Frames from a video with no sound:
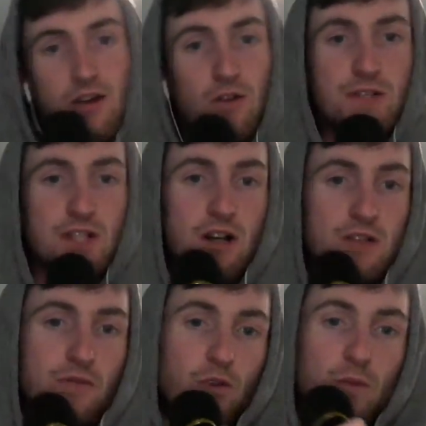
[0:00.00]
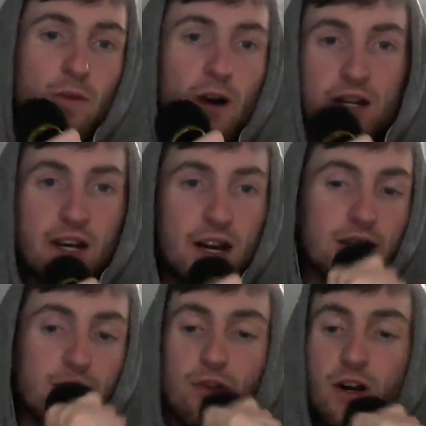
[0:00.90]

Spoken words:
of Stocks and Four podcast,